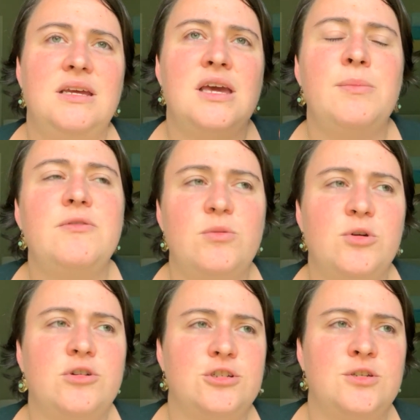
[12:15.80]
coming from a
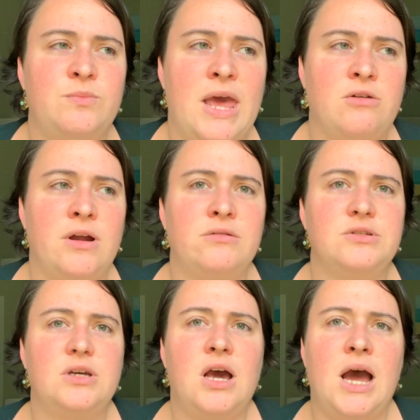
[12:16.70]
Christian
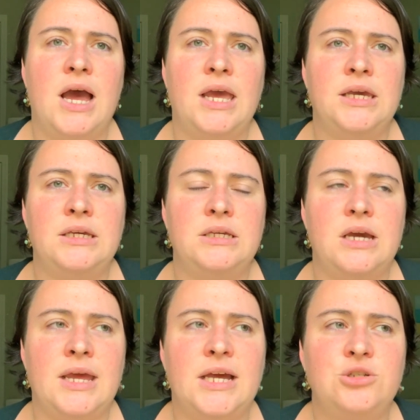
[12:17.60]
background, I
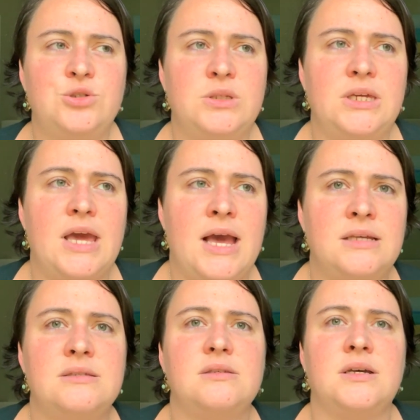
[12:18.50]
actually,
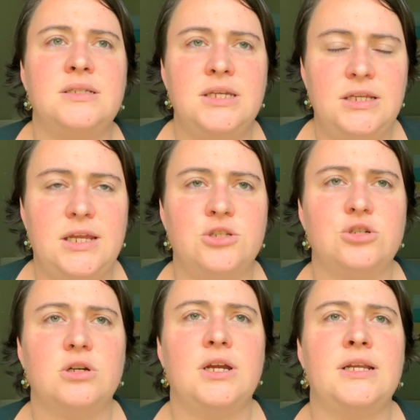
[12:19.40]
as a
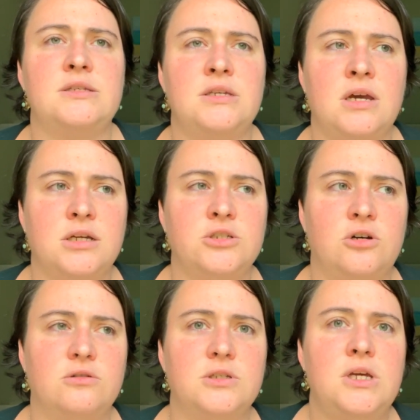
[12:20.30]
teenager and as a young
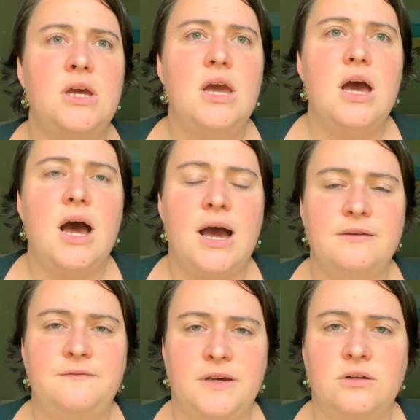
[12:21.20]
adult,
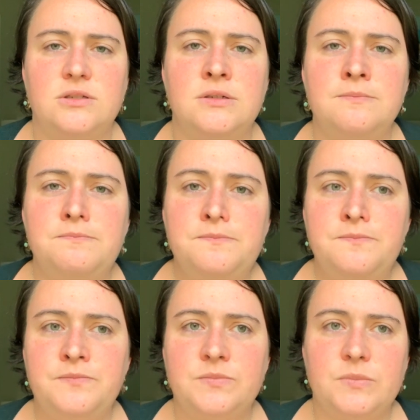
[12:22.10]
I felt
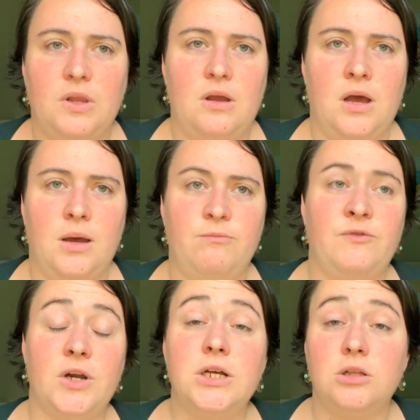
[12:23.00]

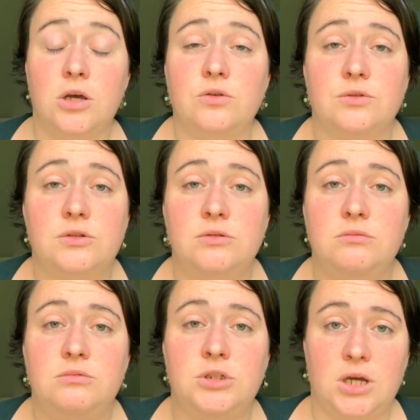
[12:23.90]
very close
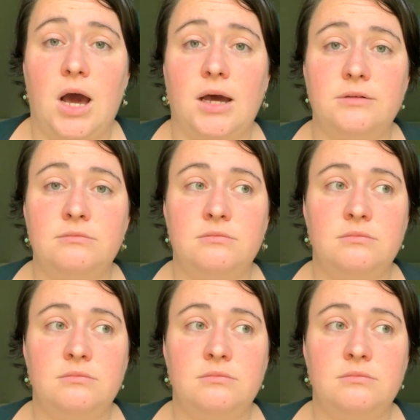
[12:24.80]
to God,